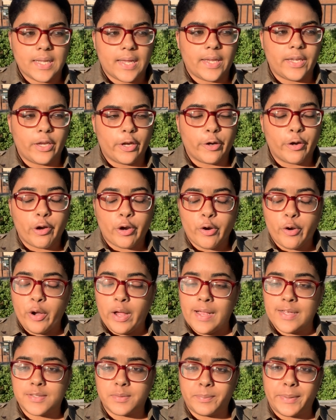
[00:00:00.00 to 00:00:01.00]
that your girl
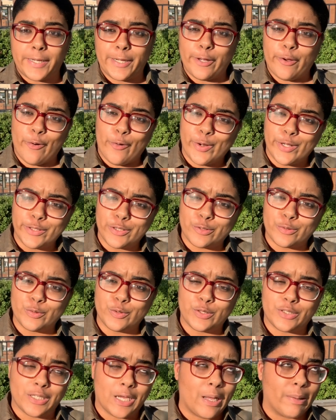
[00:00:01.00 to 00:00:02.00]
has been going
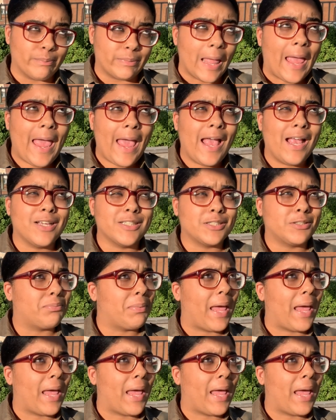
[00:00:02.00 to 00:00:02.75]
through some things,